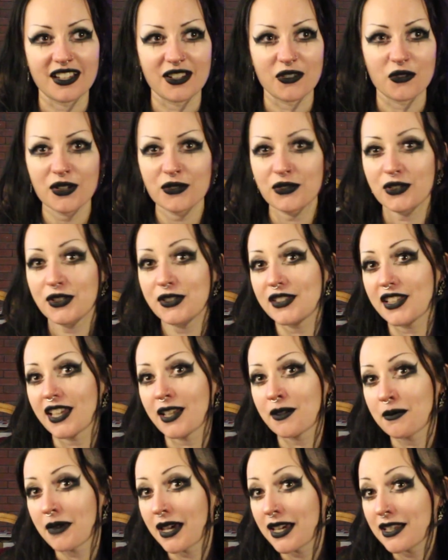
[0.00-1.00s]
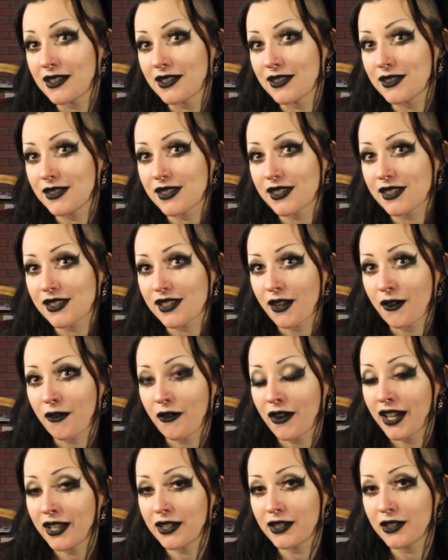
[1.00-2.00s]
rivers and mountains
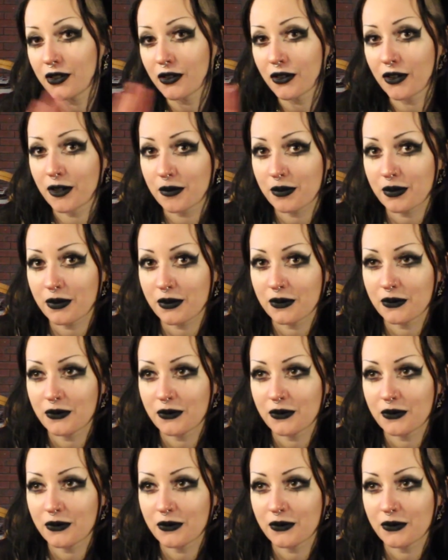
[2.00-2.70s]
around Europe